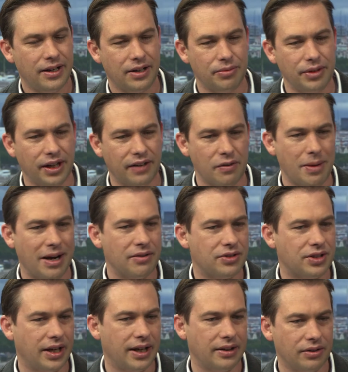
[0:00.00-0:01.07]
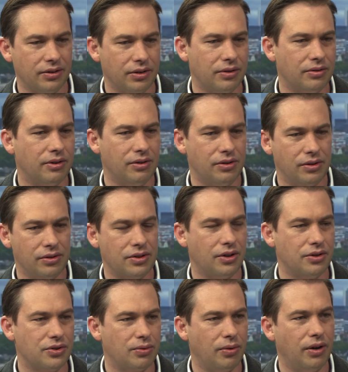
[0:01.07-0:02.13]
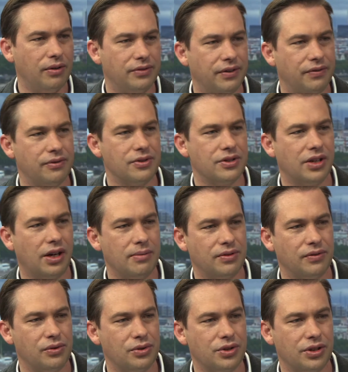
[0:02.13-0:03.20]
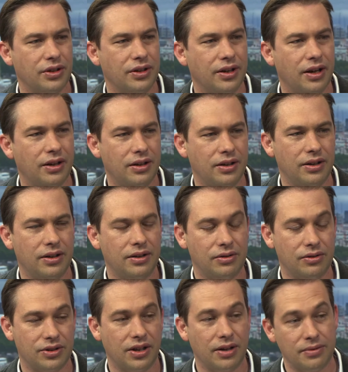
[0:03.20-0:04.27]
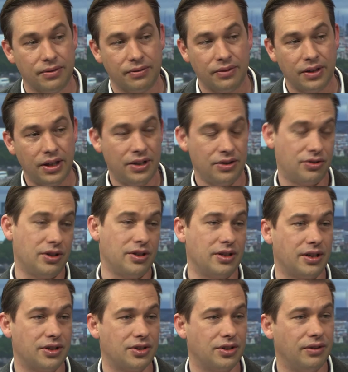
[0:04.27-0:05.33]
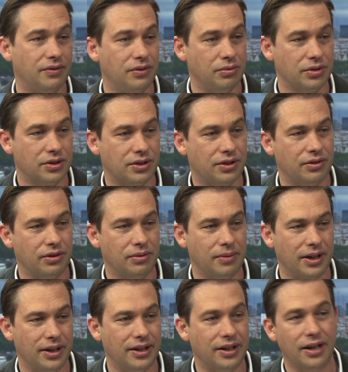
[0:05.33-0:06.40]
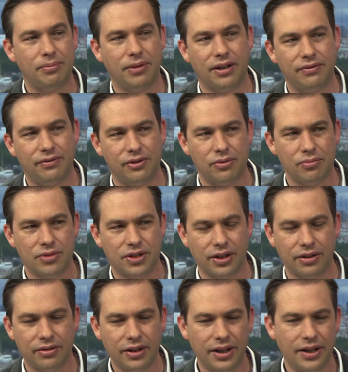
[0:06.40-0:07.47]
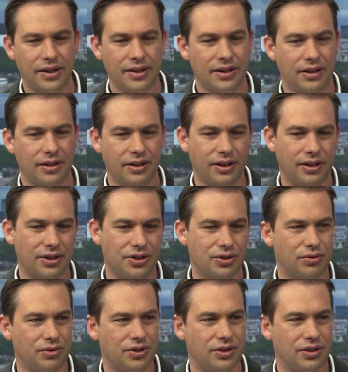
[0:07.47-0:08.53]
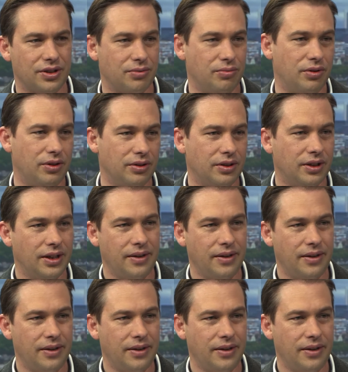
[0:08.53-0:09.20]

And we have about 10 or 12 different types of auction or types of transaction, if you want to call them that, in our platform. So an English auction is one,